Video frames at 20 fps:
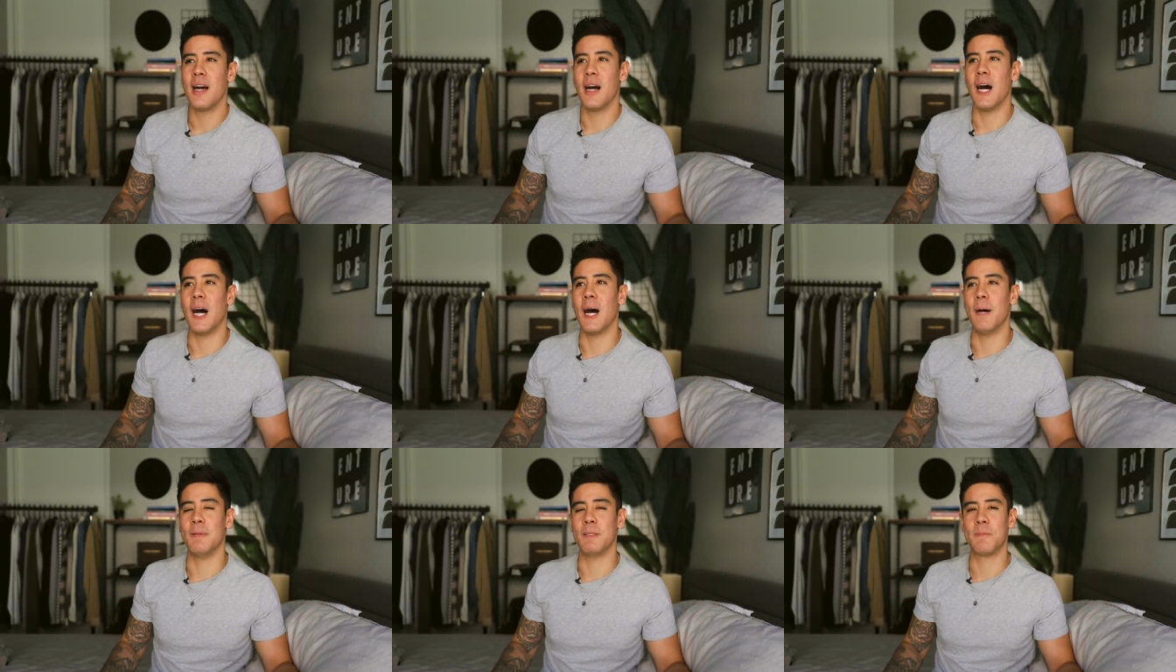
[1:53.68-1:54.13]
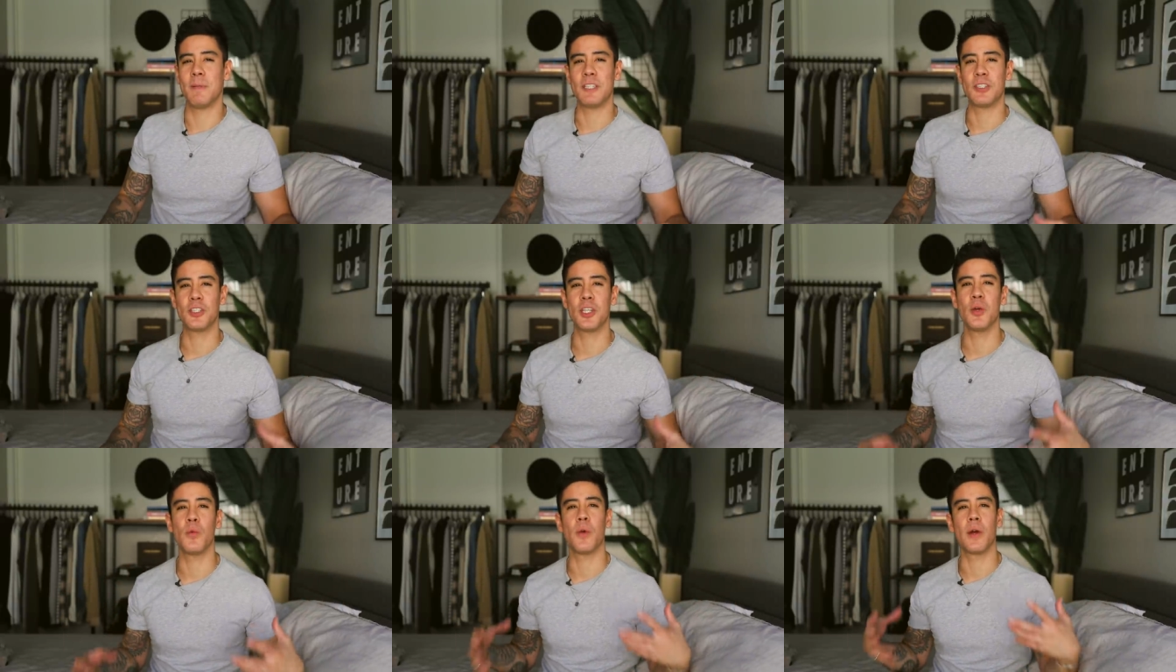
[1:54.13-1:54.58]

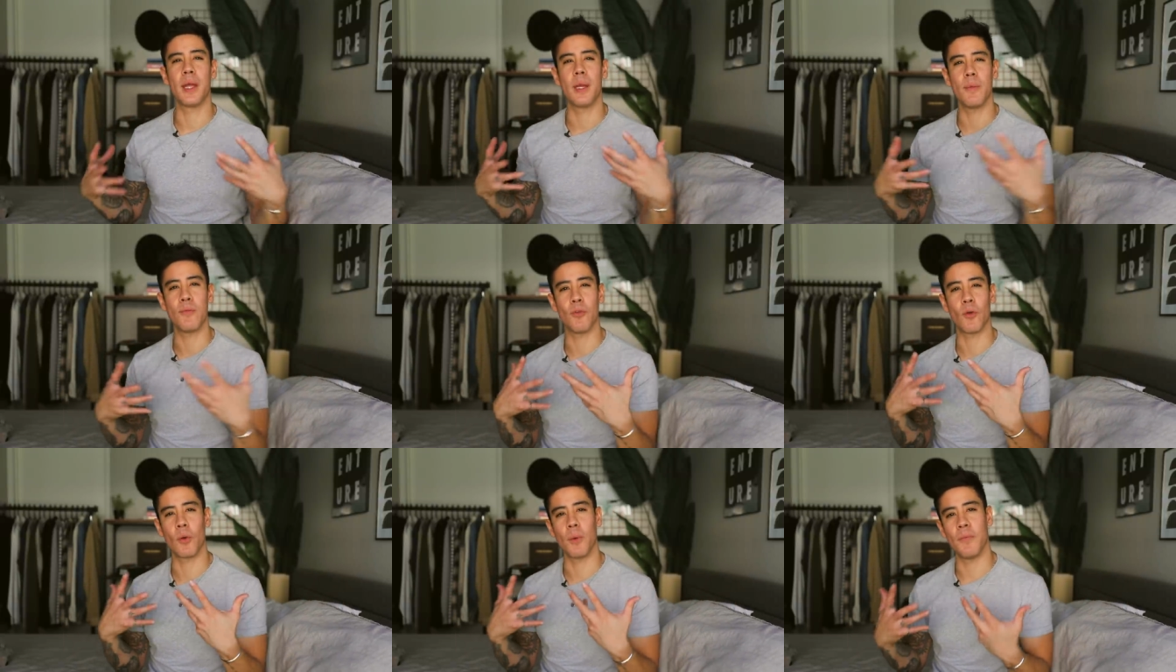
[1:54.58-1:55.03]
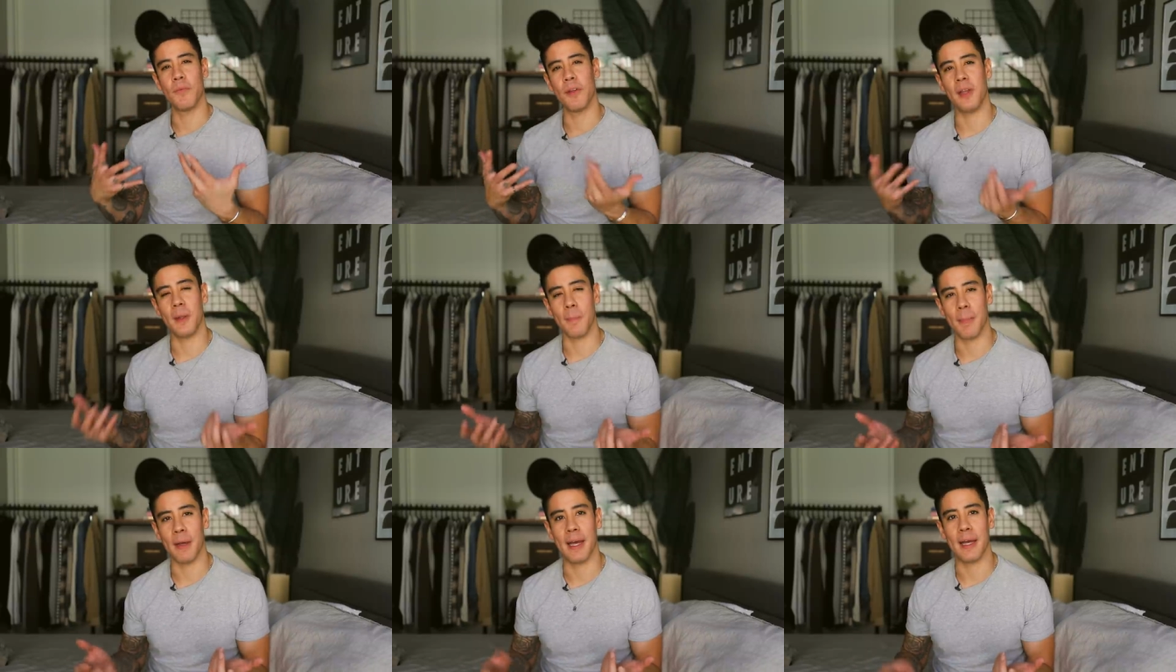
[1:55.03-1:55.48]
especially wearing
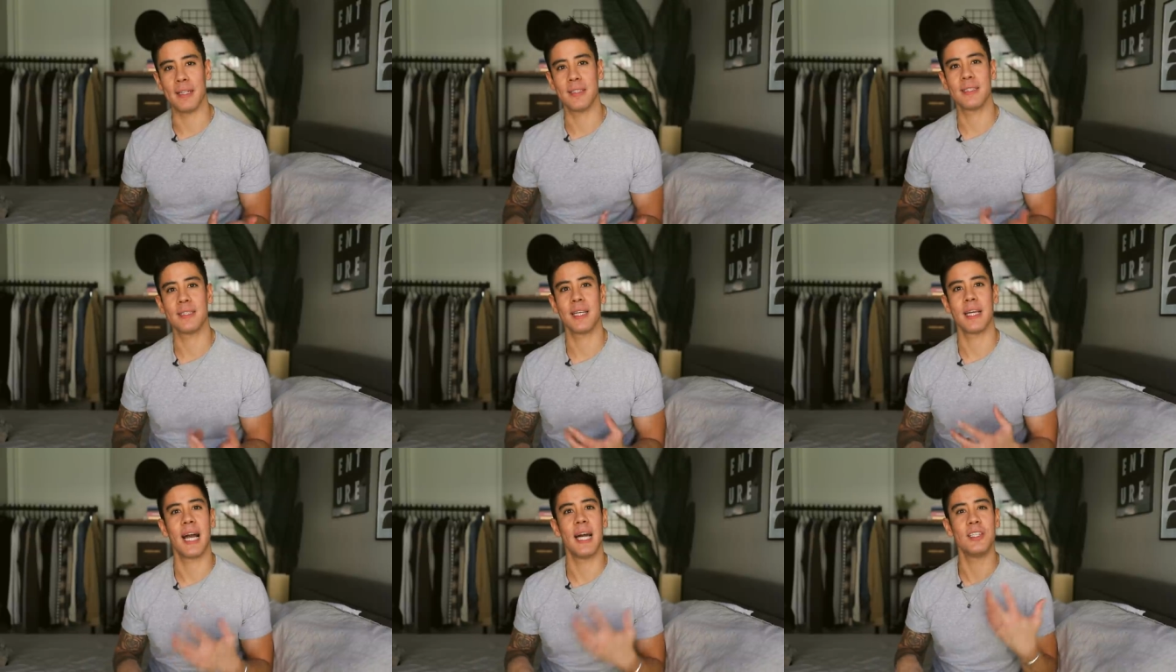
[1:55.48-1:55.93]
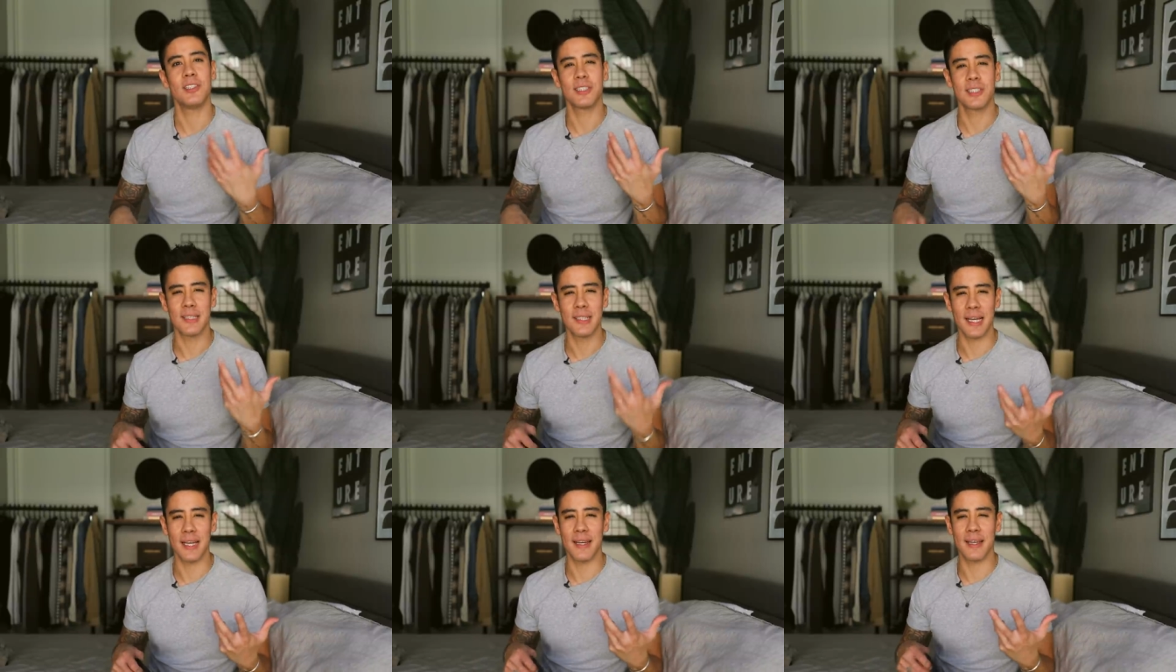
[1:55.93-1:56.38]
form-fitting pants. Like, I
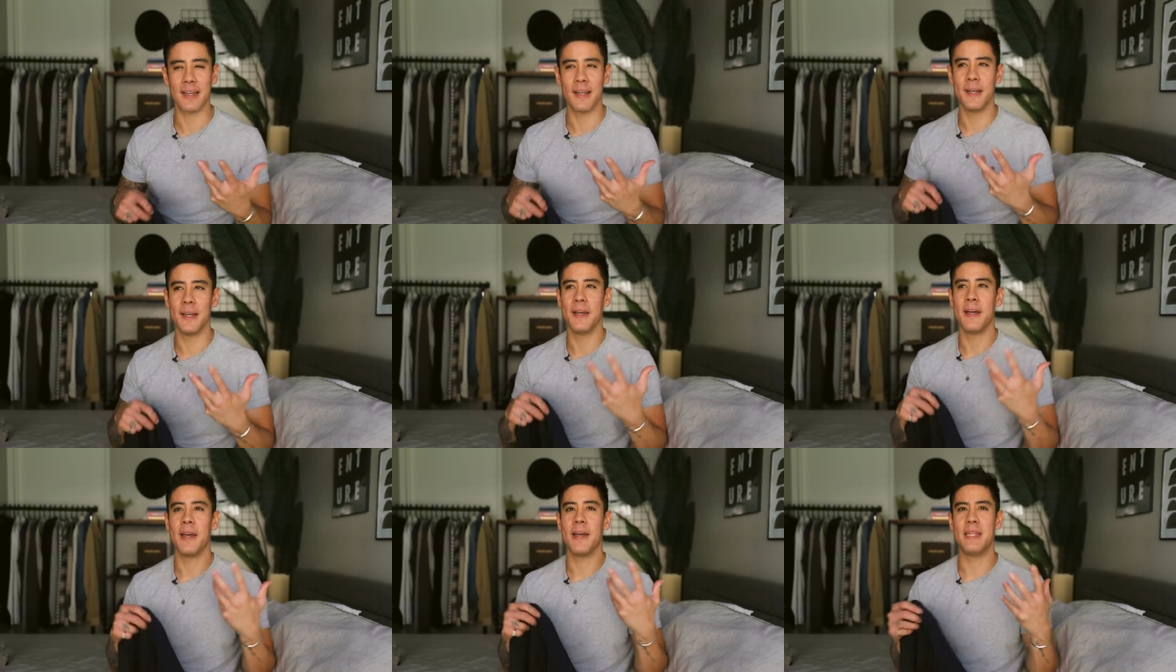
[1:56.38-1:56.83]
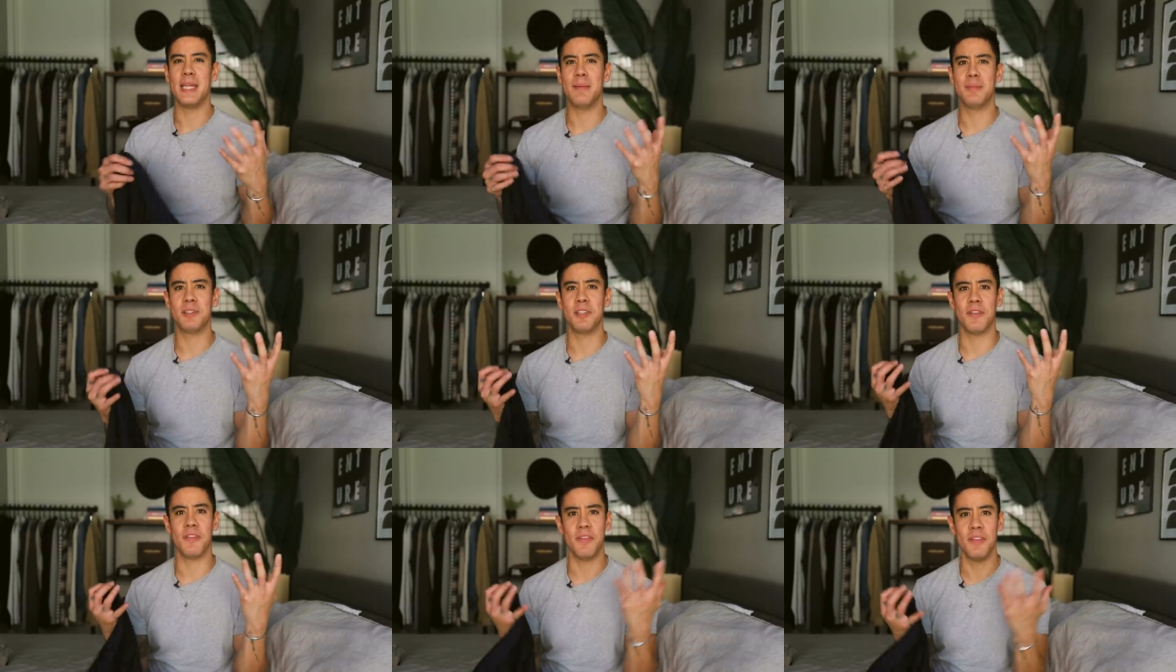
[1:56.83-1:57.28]
just like them
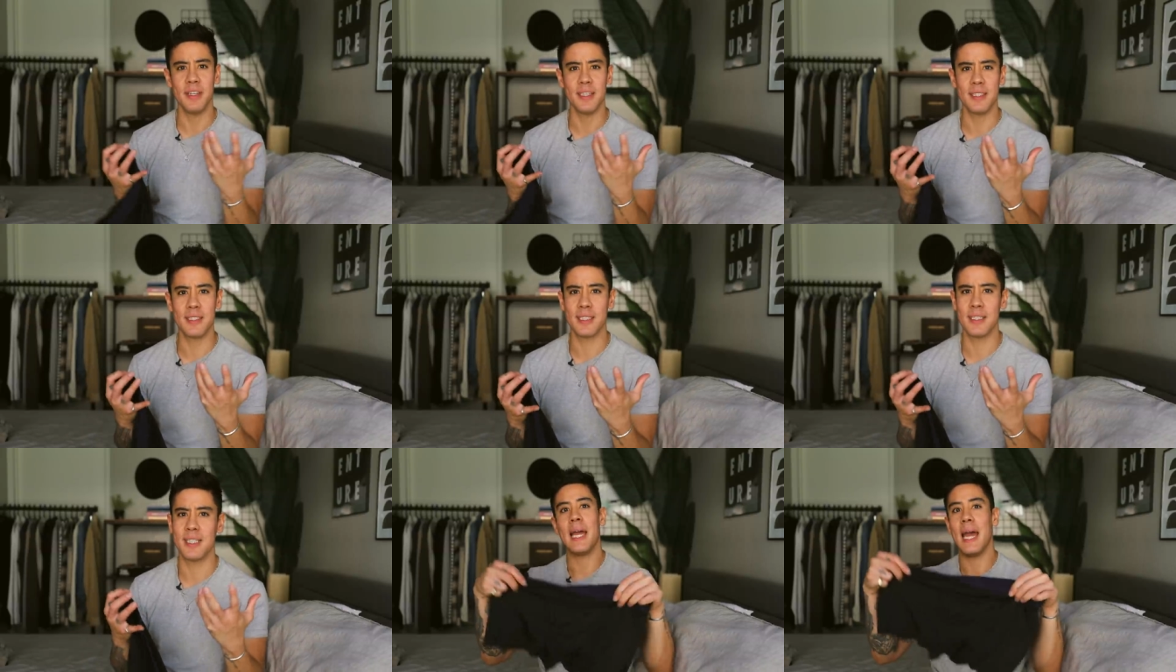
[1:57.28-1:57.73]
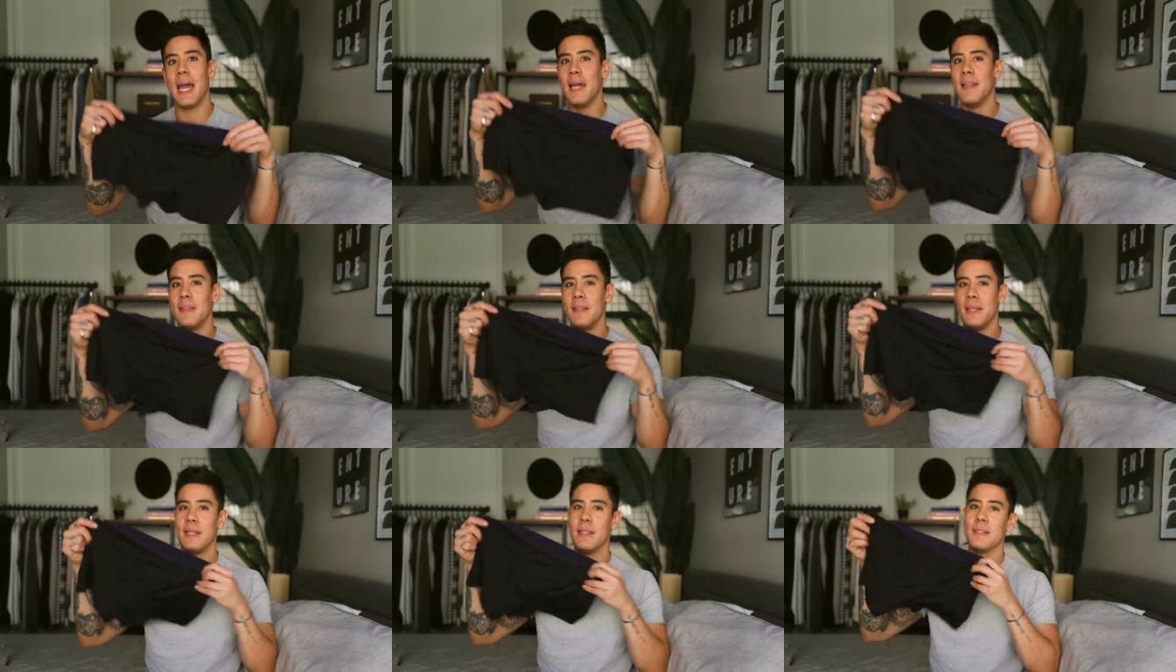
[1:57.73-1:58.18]
to fit,
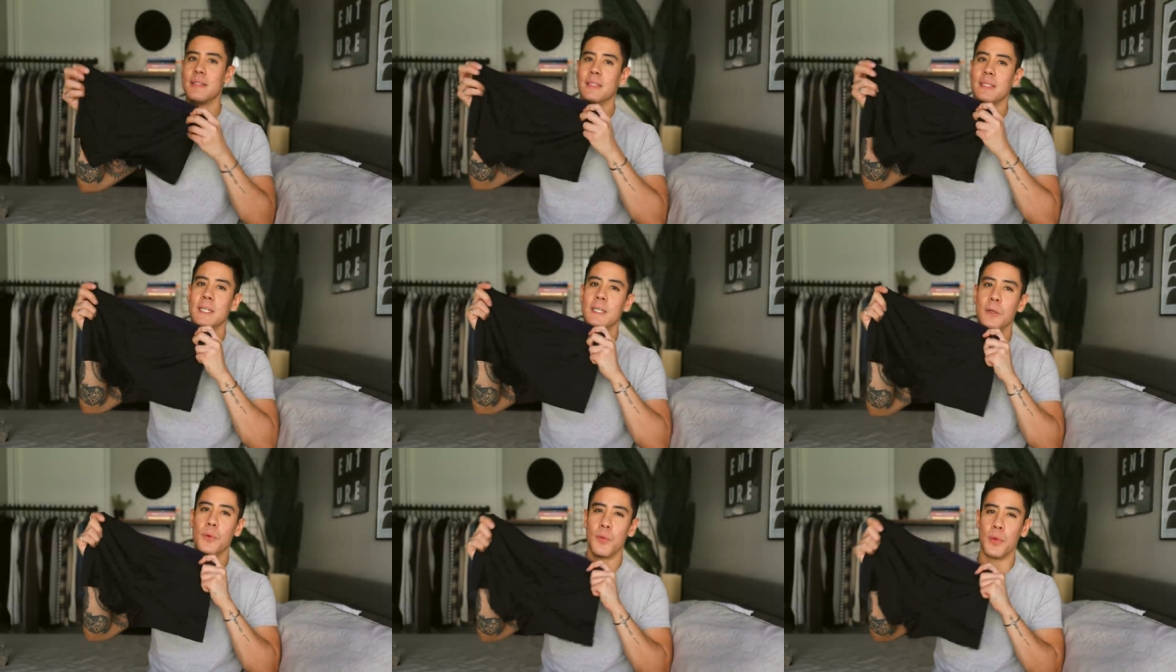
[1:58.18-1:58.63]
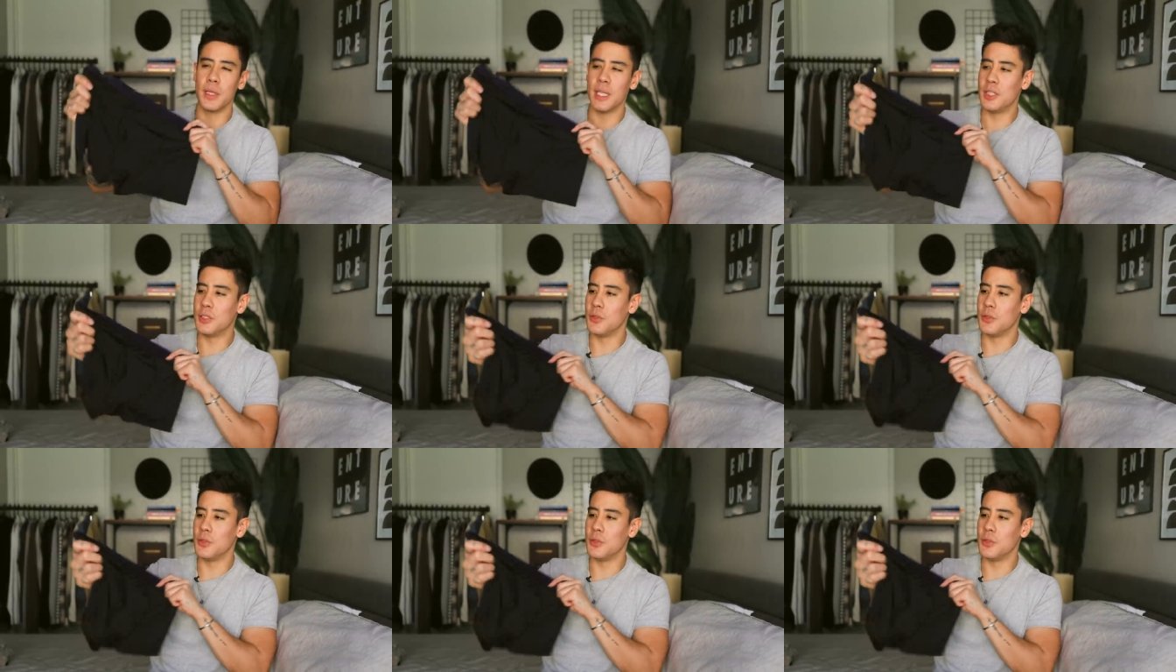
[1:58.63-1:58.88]
and these really